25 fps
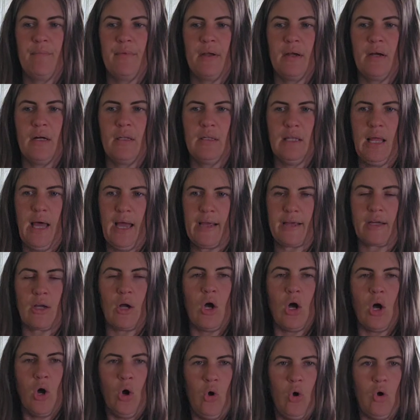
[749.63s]
like
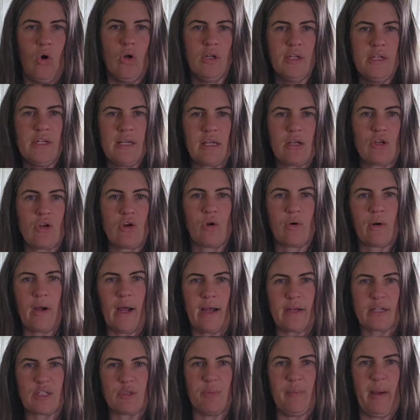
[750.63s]
holding
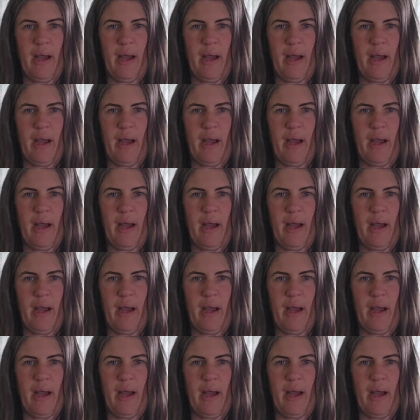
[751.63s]
correct